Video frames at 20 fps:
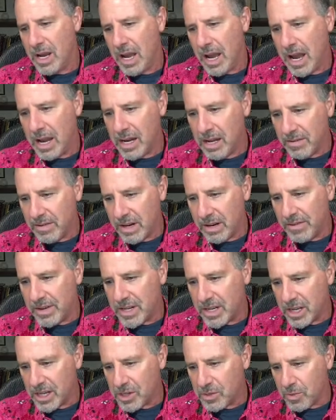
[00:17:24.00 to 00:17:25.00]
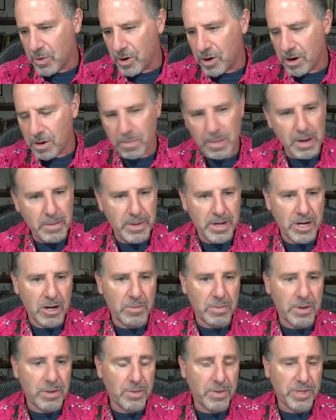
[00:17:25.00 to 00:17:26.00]
And even if it does work, maybe
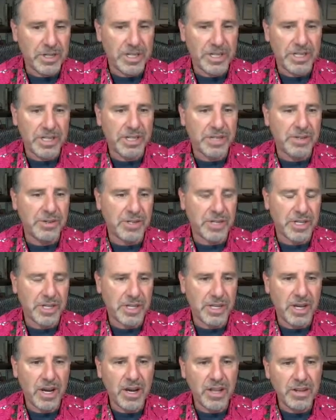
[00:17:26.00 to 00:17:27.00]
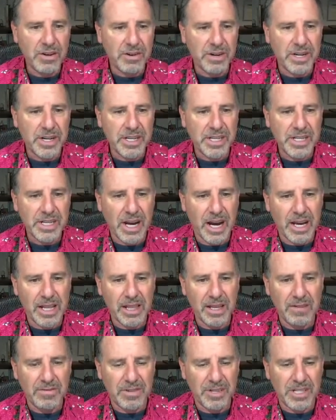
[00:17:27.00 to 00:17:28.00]
nobody wants to use it. The other is, I
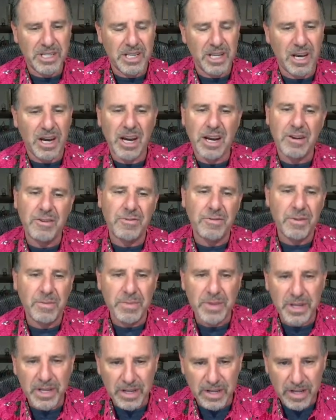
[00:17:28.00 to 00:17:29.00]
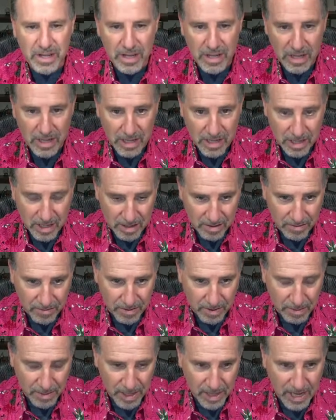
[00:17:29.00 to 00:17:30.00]
love this line from the
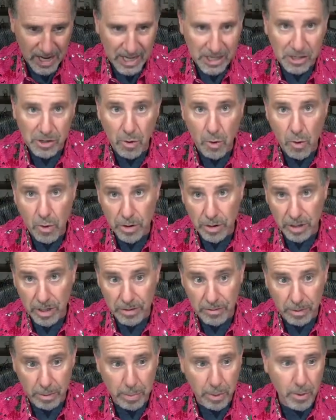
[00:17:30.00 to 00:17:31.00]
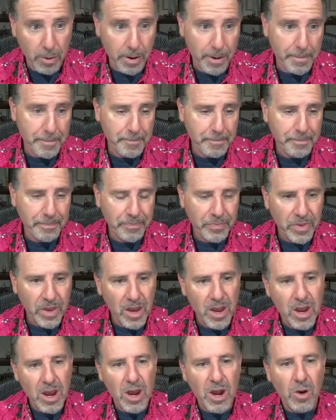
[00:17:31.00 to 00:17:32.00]
last quarterly report.
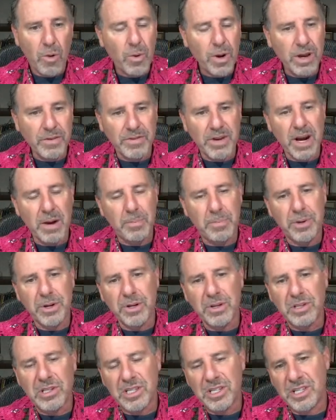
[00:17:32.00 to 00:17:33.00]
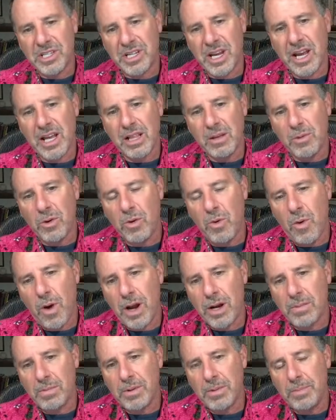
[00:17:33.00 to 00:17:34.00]
We have not produced a scalable
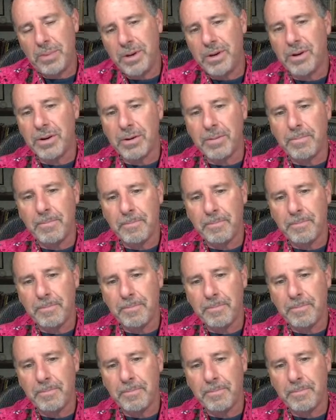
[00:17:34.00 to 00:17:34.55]
quantum computer,